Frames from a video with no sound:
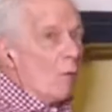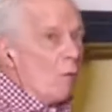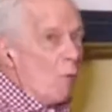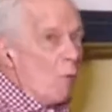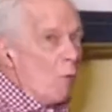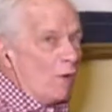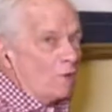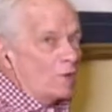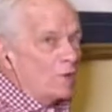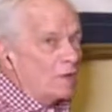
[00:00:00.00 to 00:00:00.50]

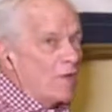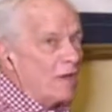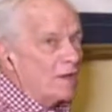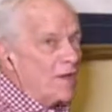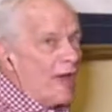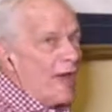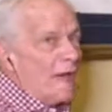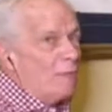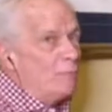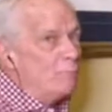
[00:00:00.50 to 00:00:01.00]
What can
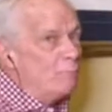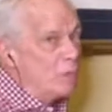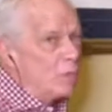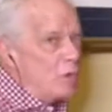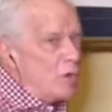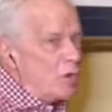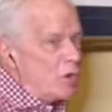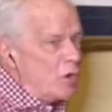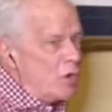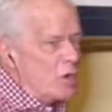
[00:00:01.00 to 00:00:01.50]
I
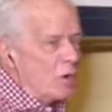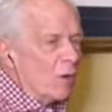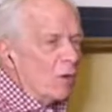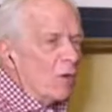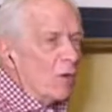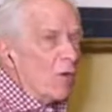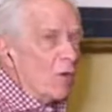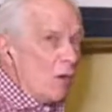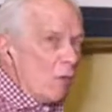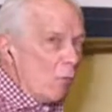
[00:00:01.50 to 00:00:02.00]
be?
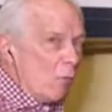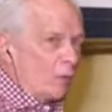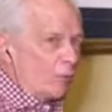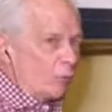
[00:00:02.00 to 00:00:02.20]
What